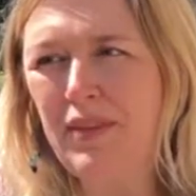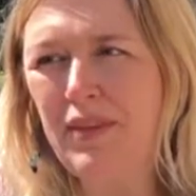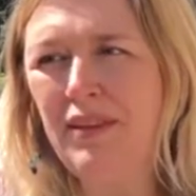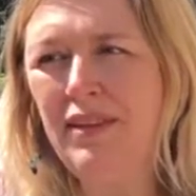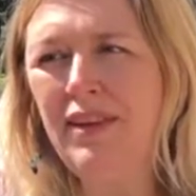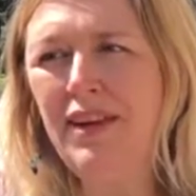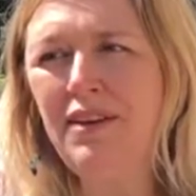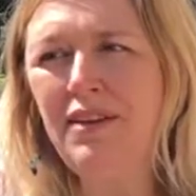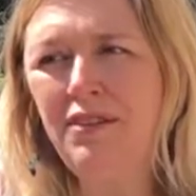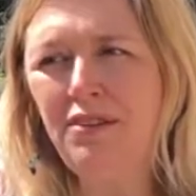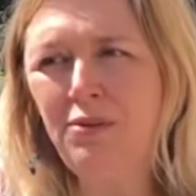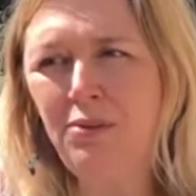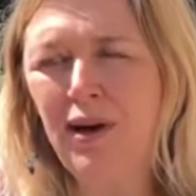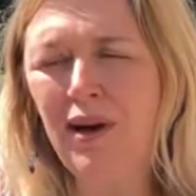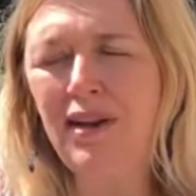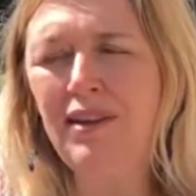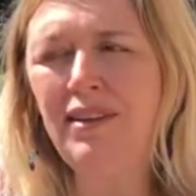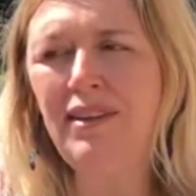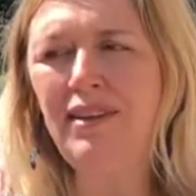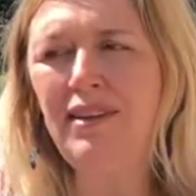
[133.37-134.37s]
there is
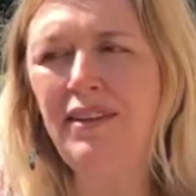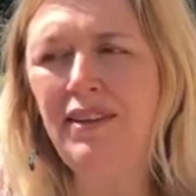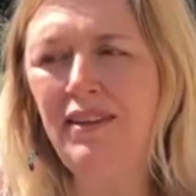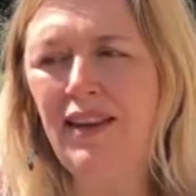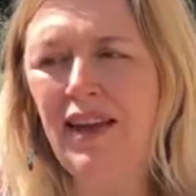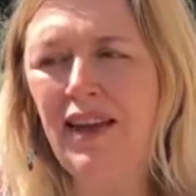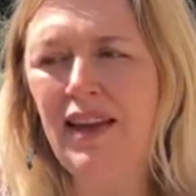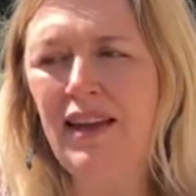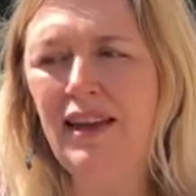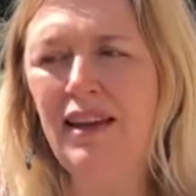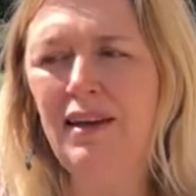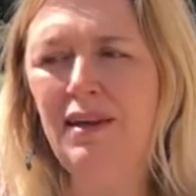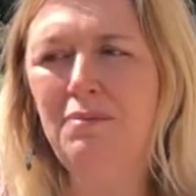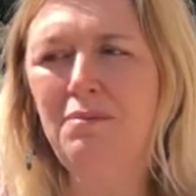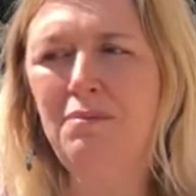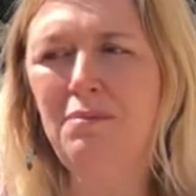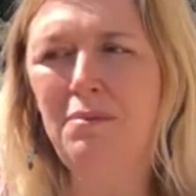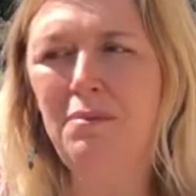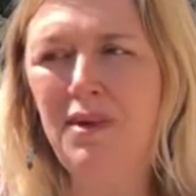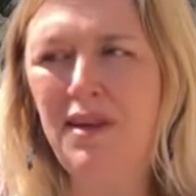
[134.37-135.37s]
one thing
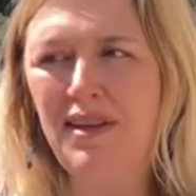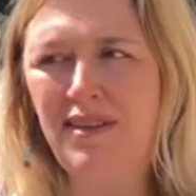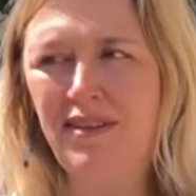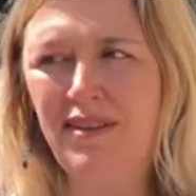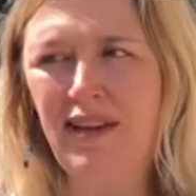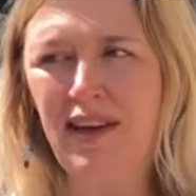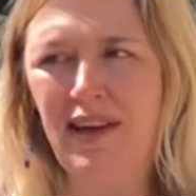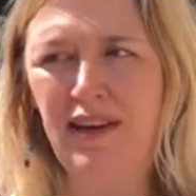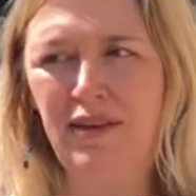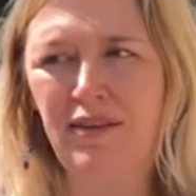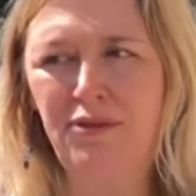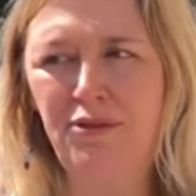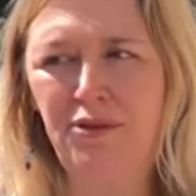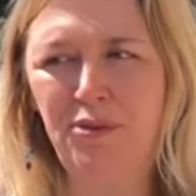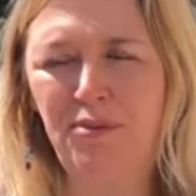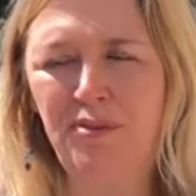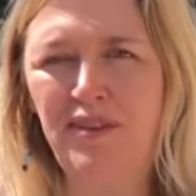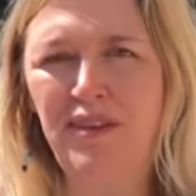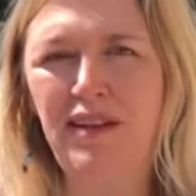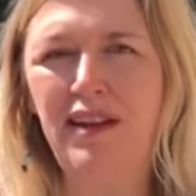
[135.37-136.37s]
missing
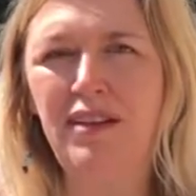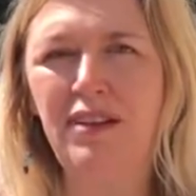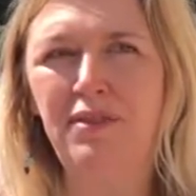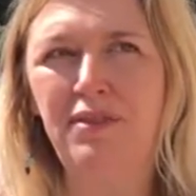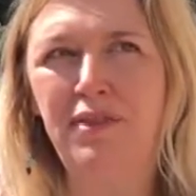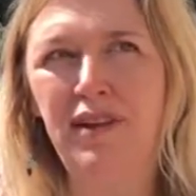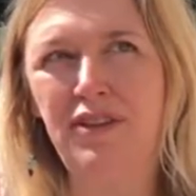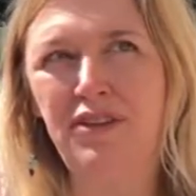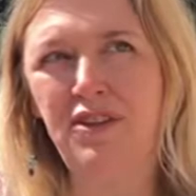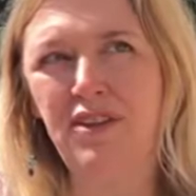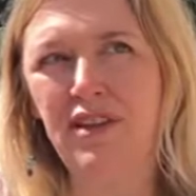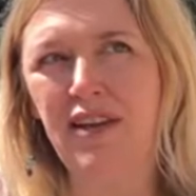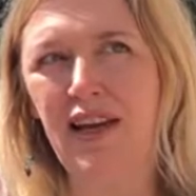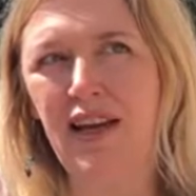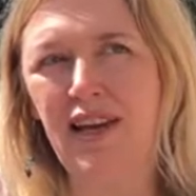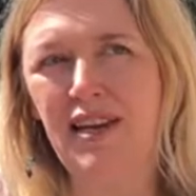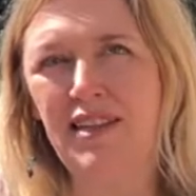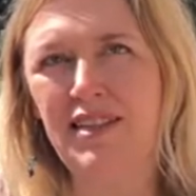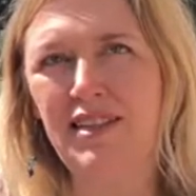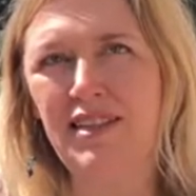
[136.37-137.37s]
from
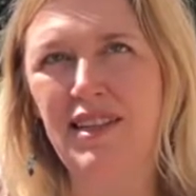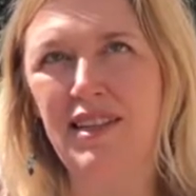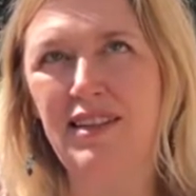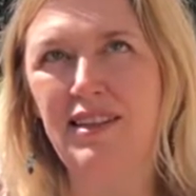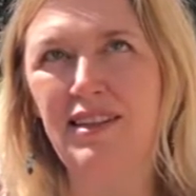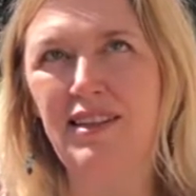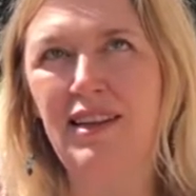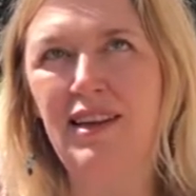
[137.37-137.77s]
self-education,